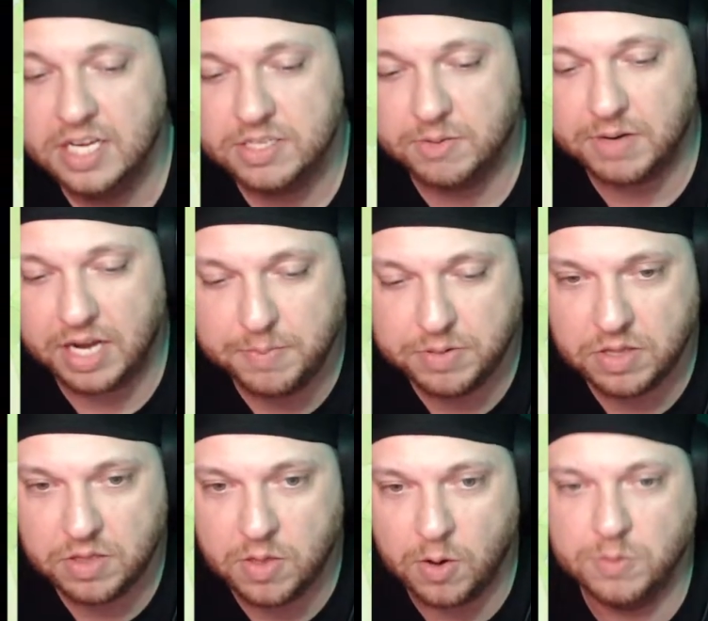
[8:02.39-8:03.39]
So I'm gonna
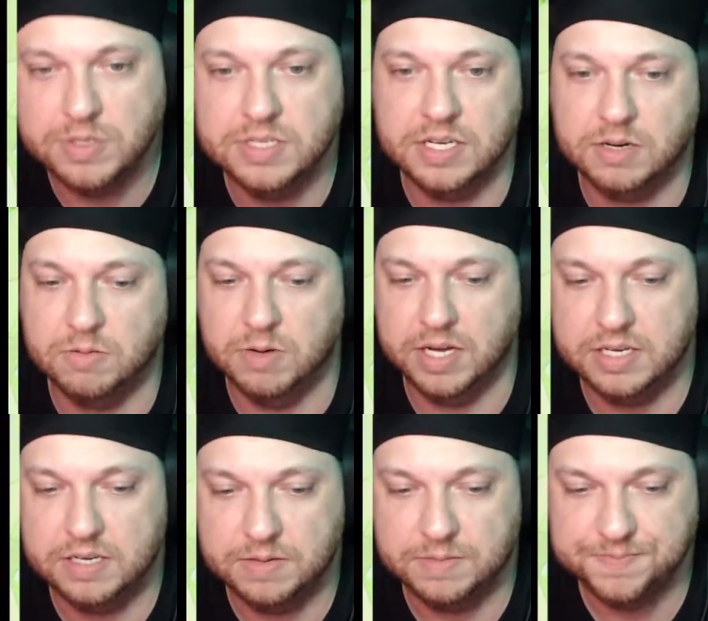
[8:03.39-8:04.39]
put those at
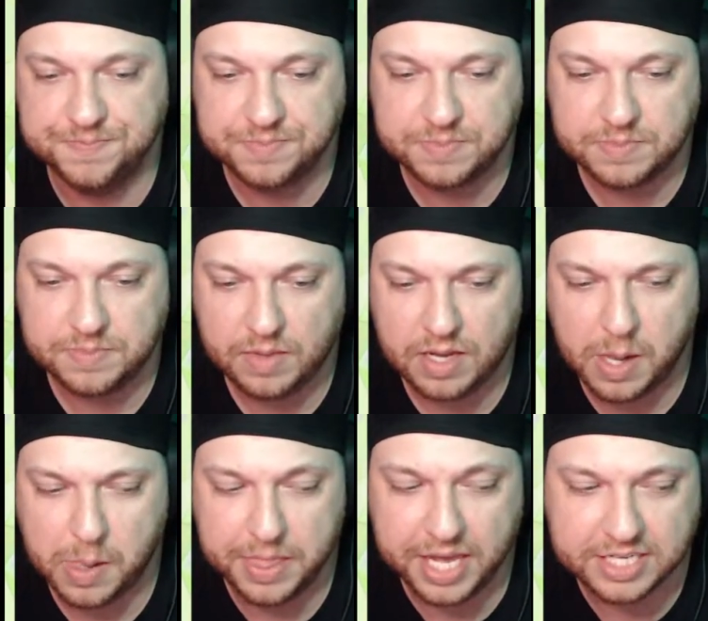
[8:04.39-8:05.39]
great.
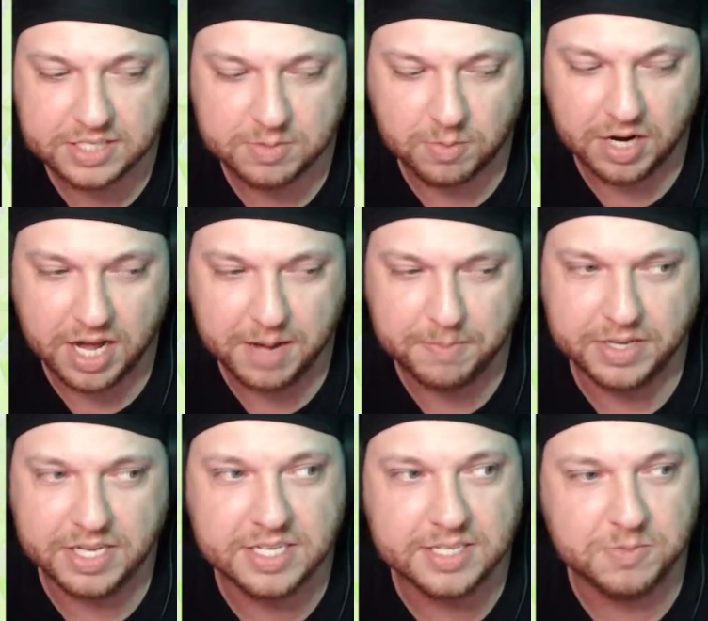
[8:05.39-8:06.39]
Next one up
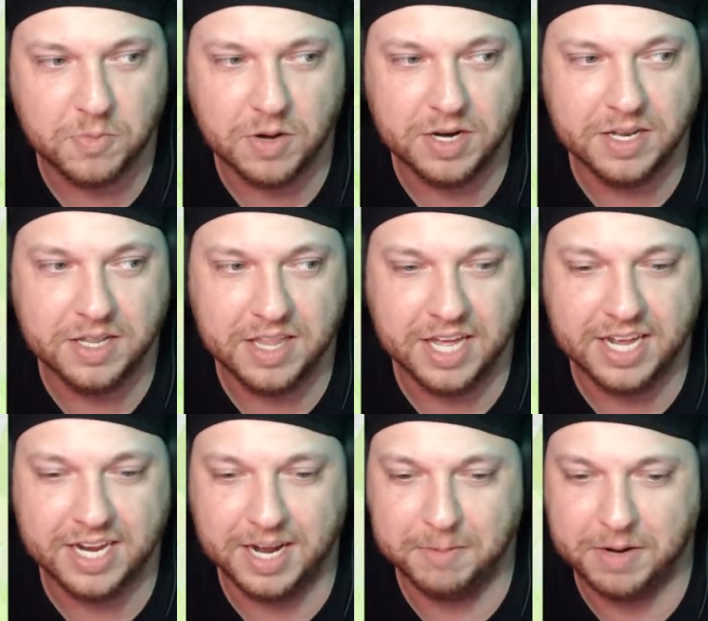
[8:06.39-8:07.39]
is one
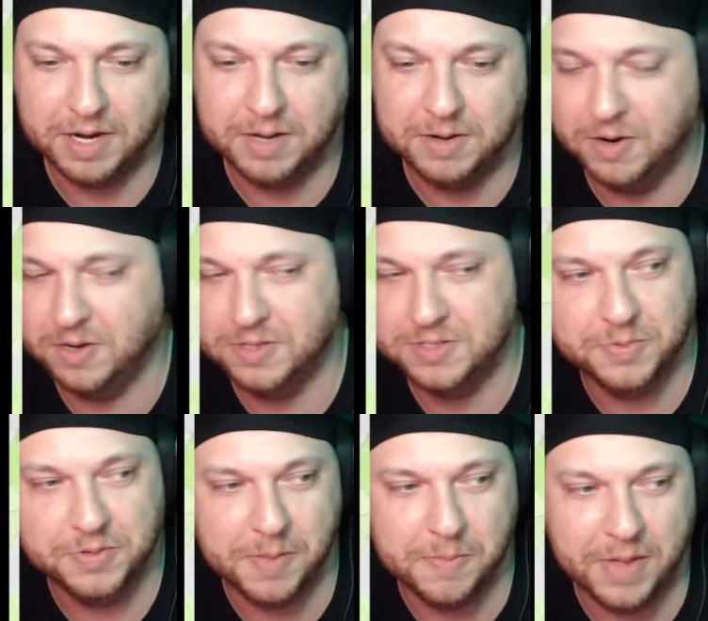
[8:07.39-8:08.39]
that I'm gonna also
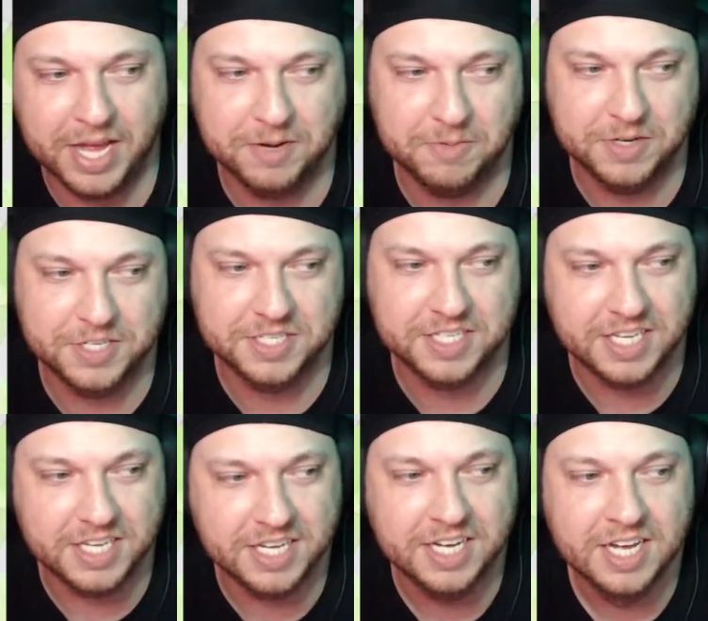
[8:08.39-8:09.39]
put at bad, which is
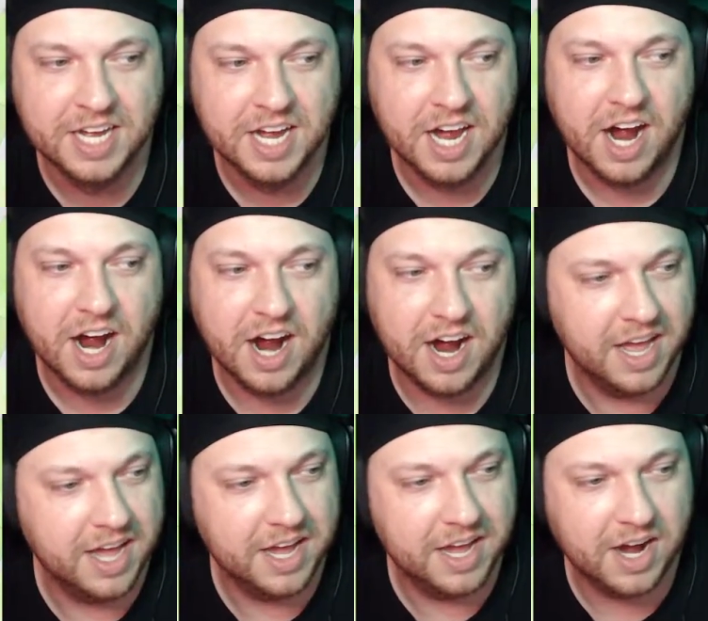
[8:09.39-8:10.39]
the
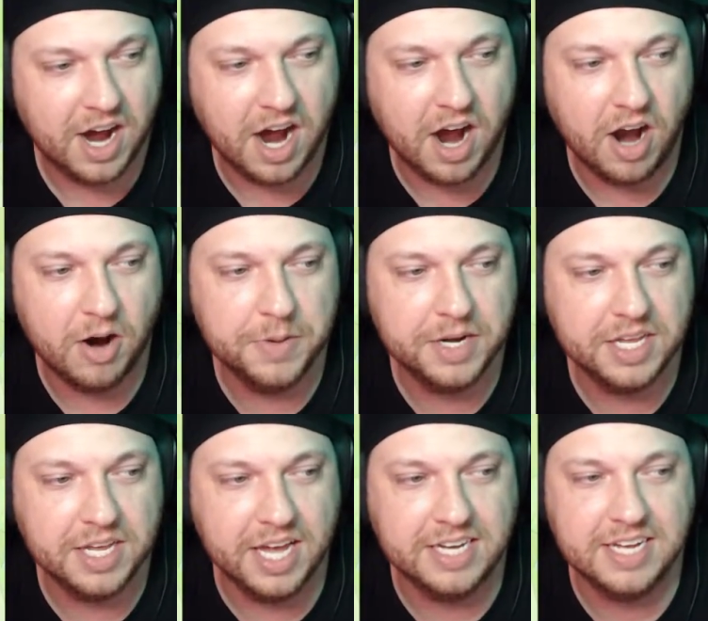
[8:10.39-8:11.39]

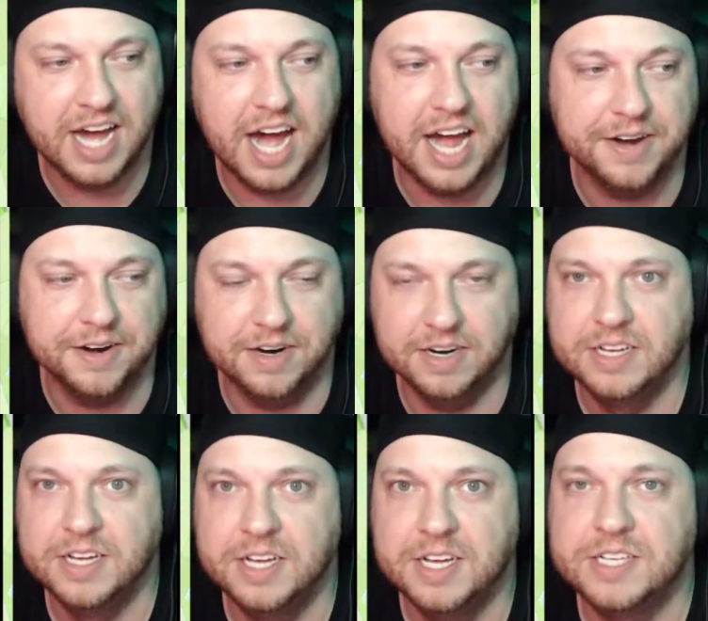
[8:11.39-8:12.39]
Harmony Attire.
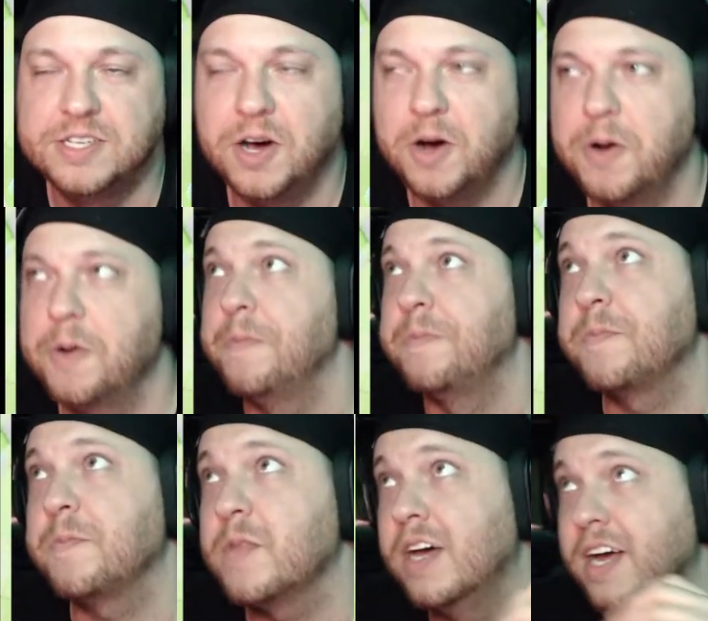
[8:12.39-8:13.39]
So
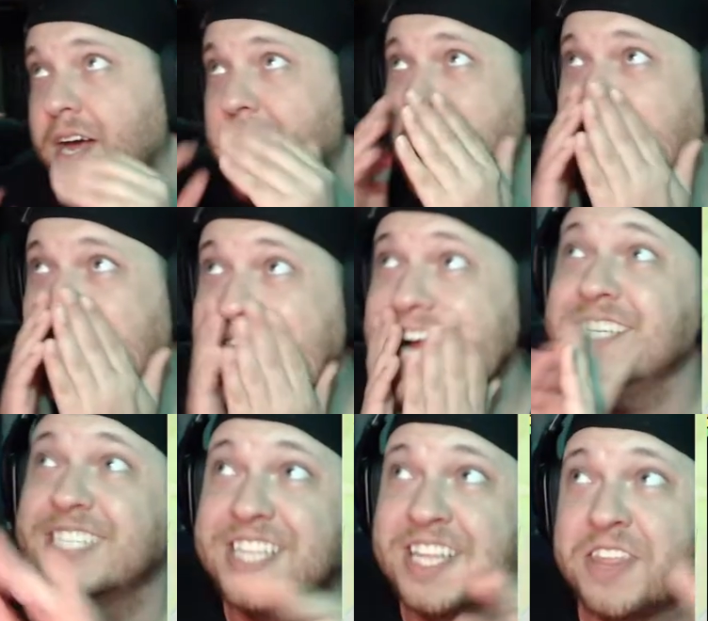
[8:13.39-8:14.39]

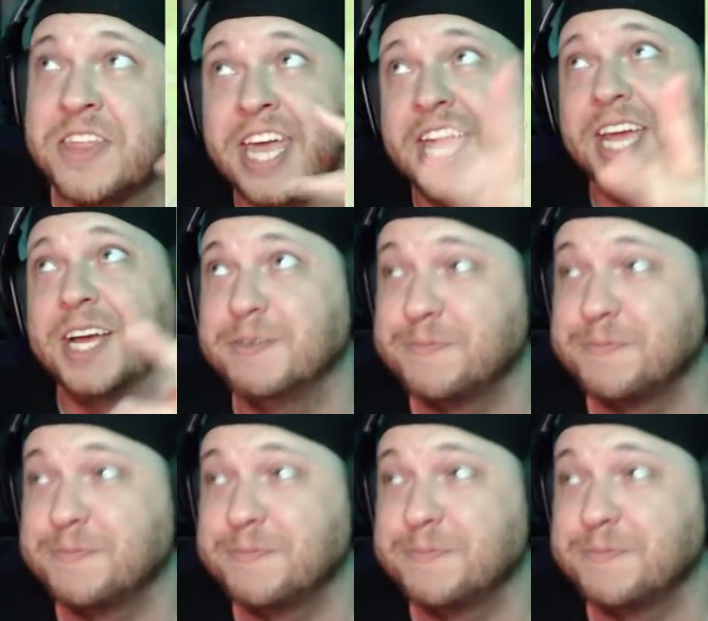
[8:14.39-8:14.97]
here's the thing.